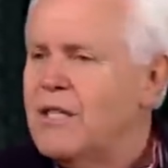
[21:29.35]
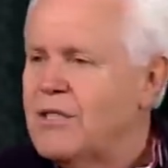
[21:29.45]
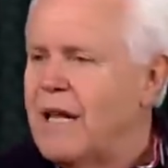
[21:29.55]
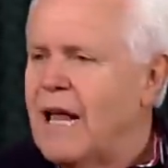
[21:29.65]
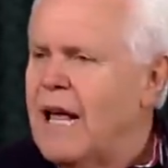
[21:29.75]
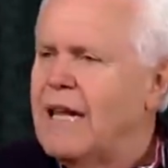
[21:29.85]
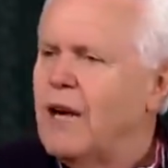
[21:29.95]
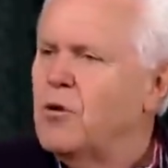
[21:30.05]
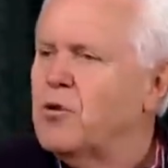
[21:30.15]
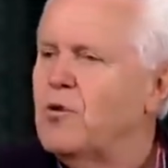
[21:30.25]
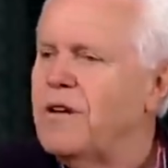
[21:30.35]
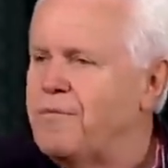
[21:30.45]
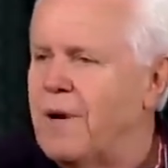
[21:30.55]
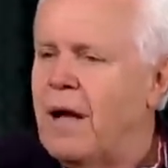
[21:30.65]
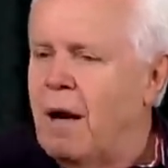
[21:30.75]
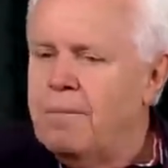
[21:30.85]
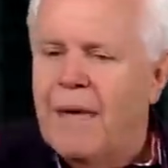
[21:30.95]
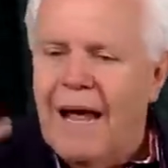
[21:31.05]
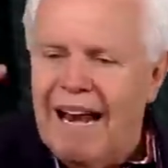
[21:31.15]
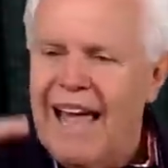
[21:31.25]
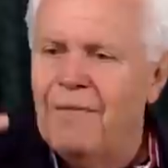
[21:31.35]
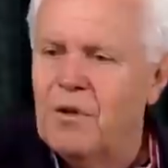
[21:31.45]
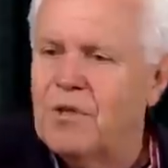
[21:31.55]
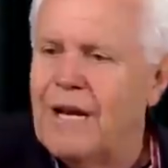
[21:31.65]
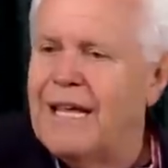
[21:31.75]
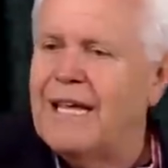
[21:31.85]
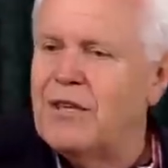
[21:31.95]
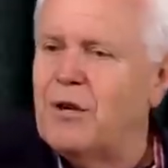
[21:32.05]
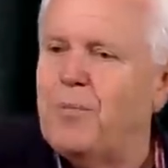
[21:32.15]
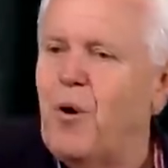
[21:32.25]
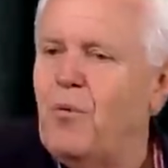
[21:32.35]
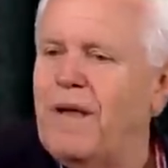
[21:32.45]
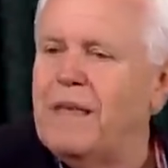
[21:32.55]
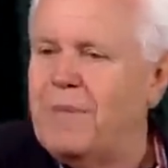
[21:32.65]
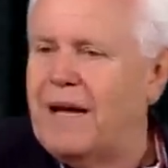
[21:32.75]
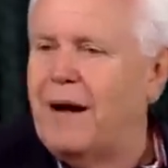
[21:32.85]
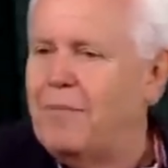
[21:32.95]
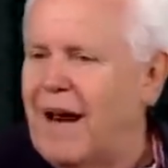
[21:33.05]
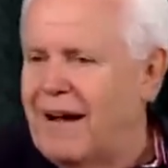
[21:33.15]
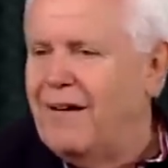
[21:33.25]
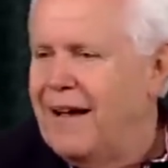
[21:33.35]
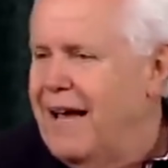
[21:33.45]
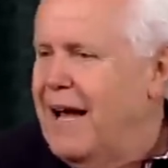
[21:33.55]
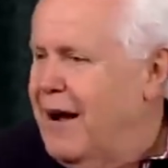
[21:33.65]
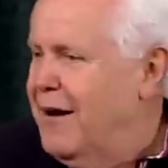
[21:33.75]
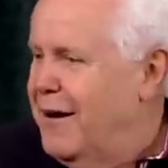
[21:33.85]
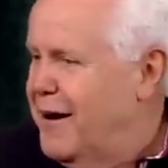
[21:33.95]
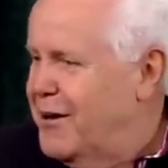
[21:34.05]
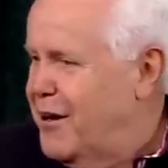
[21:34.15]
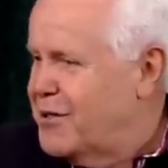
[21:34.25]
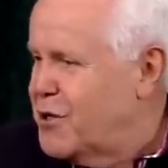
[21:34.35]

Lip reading: say that they go through different levels so they can get to the point where they become like a